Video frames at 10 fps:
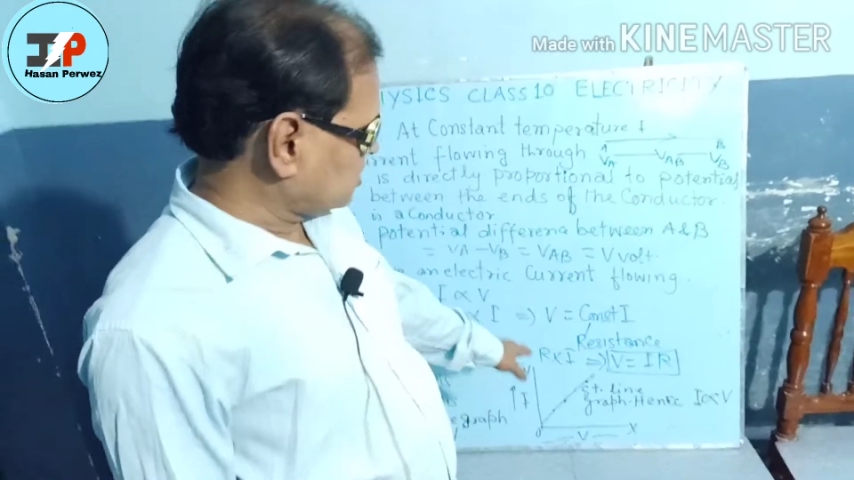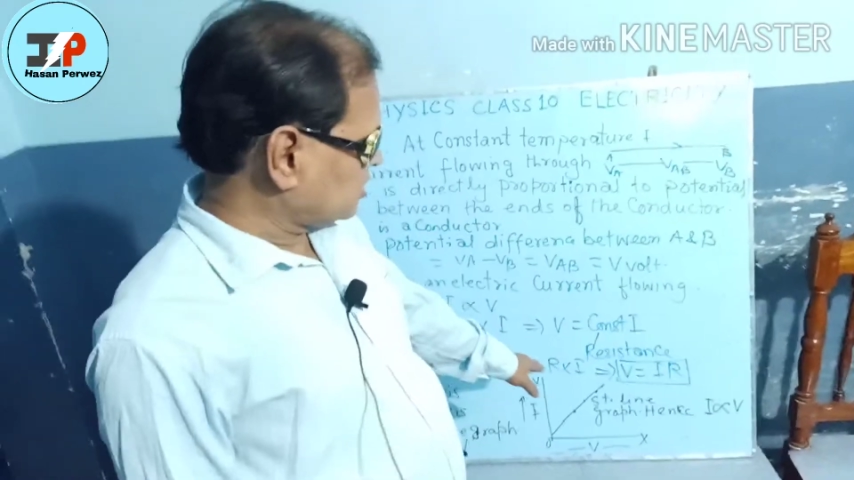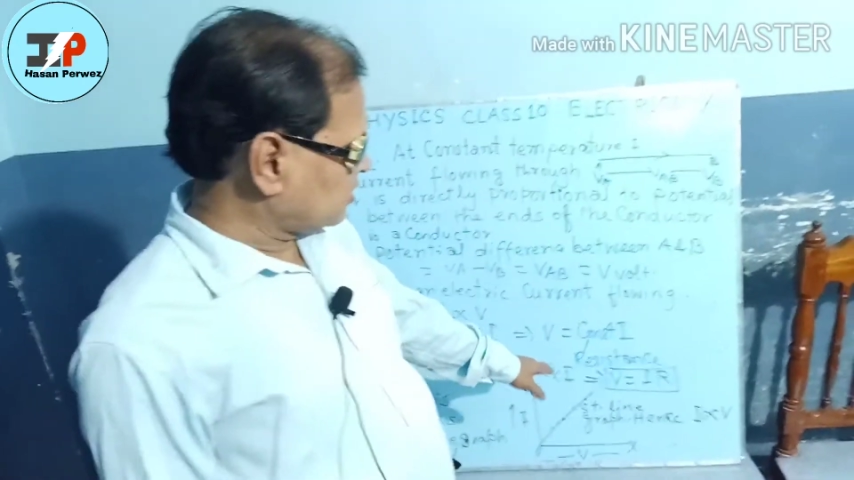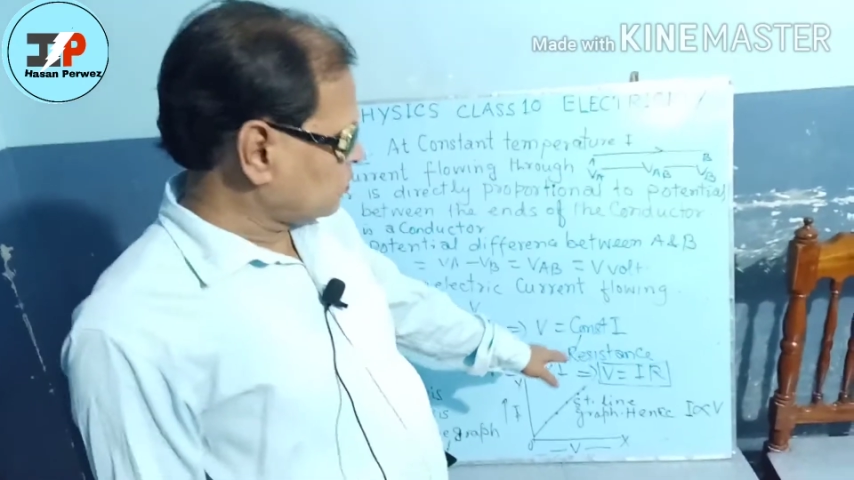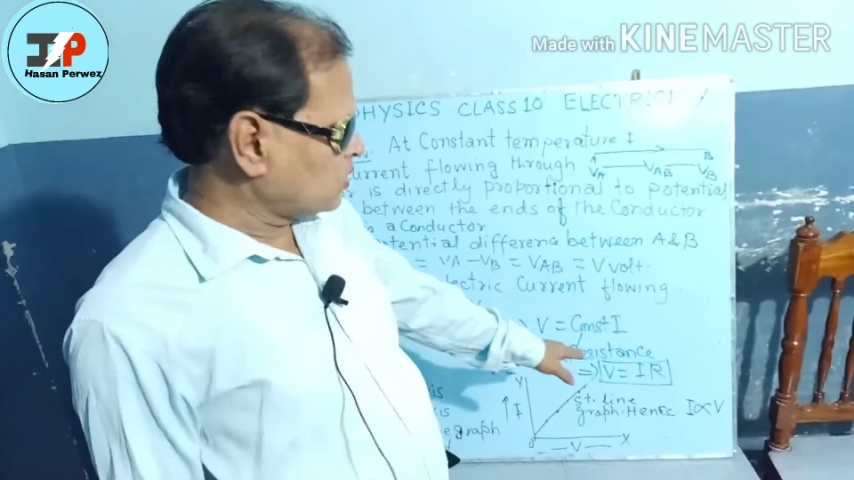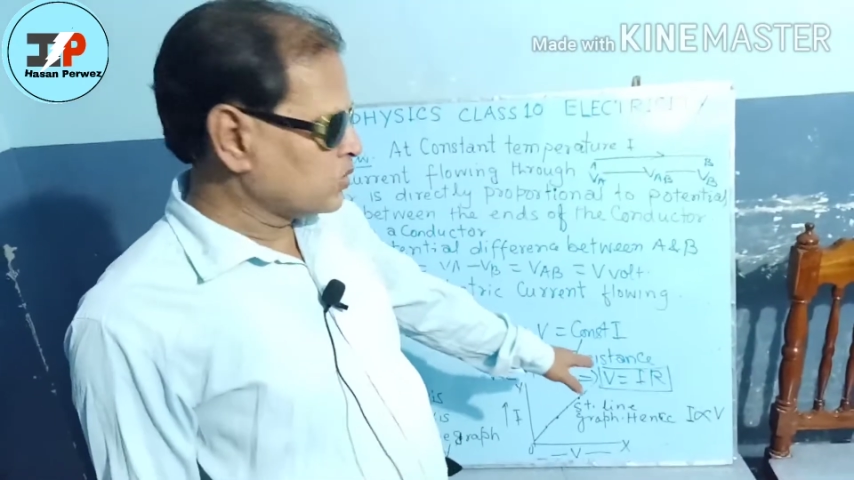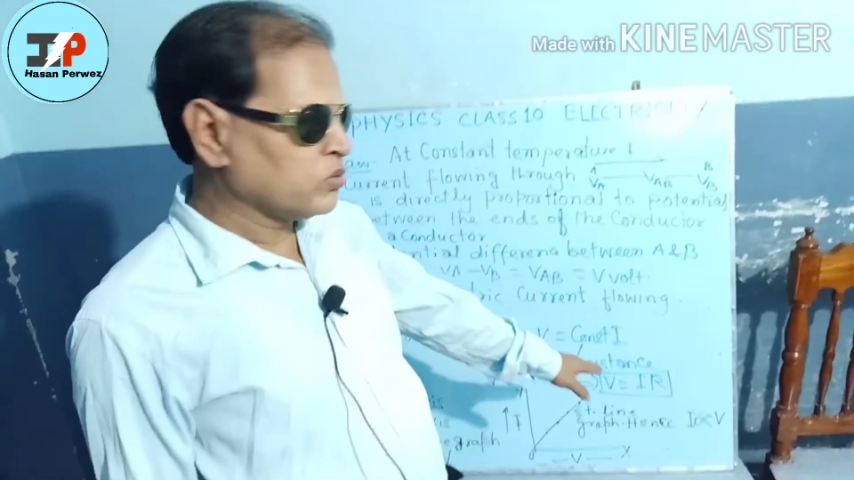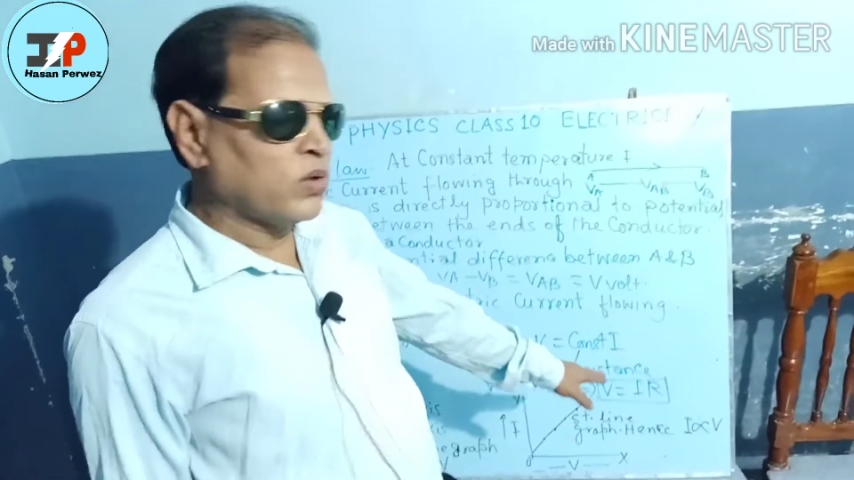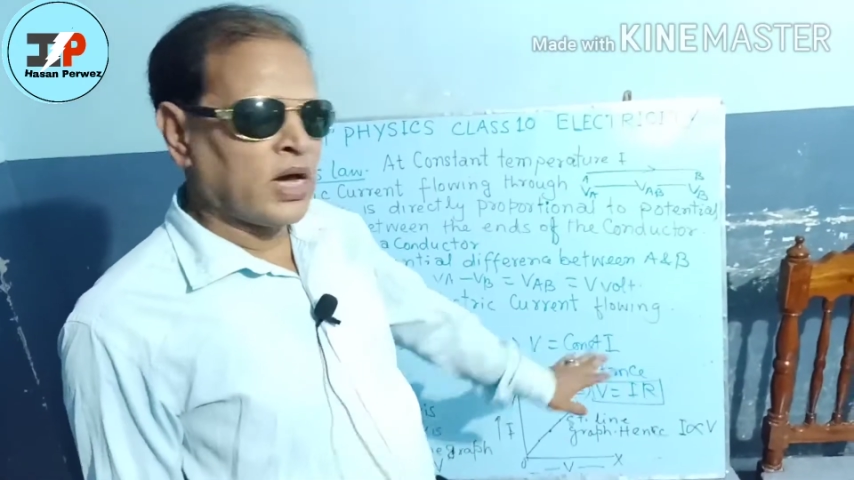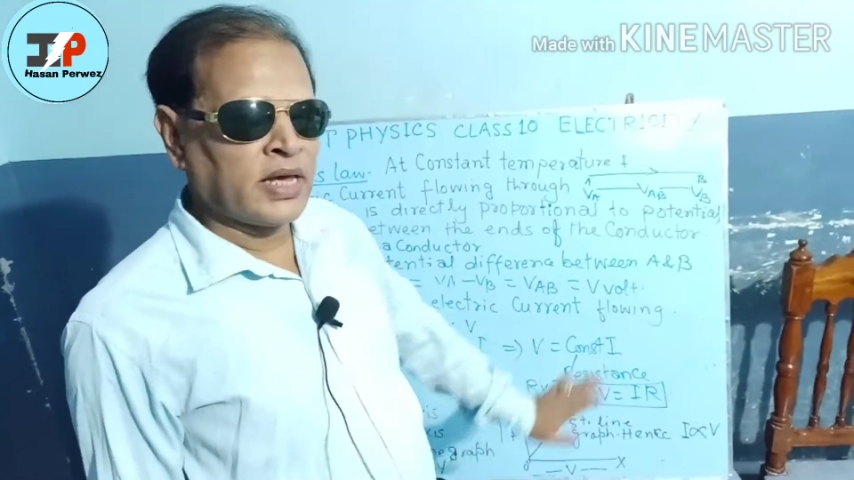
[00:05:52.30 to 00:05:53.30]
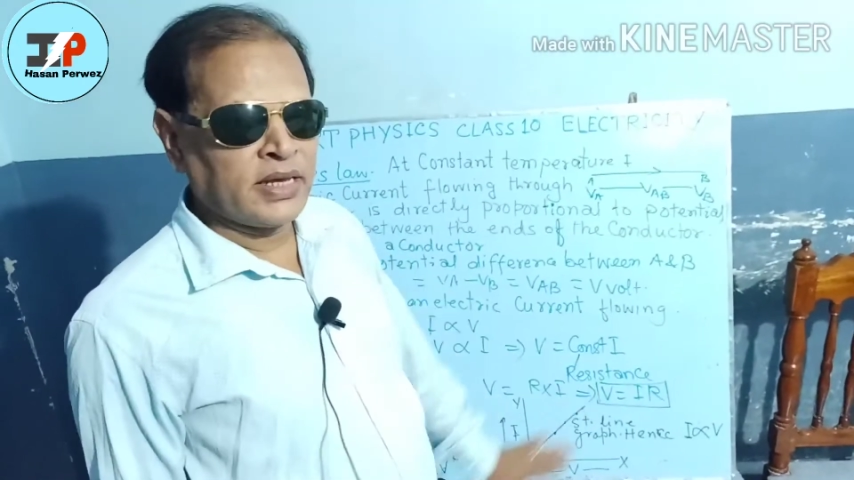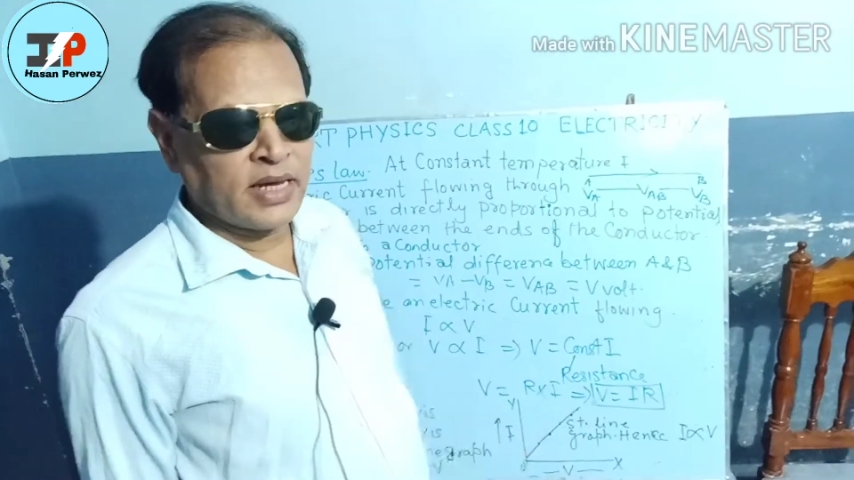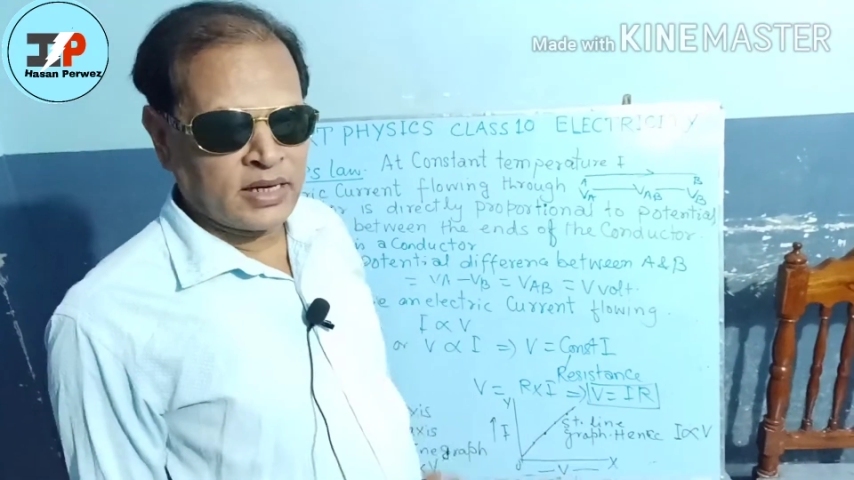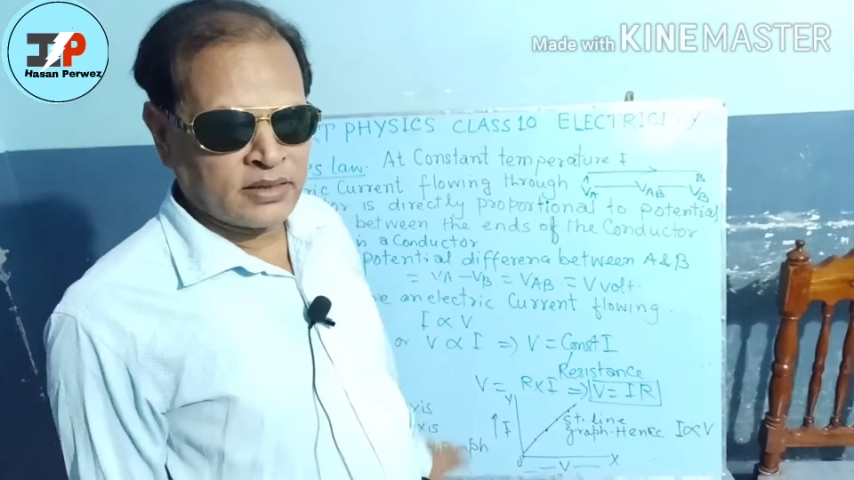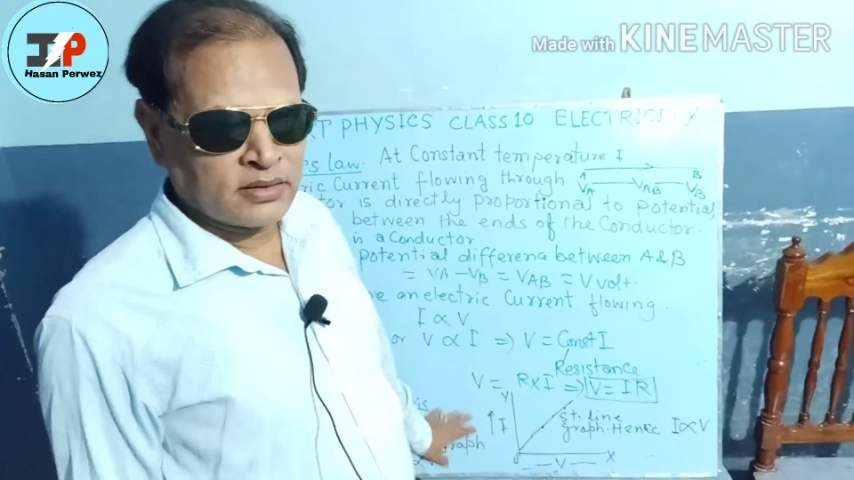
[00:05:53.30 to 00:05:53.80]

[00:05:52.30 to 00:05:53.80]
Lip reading: is equal to IR.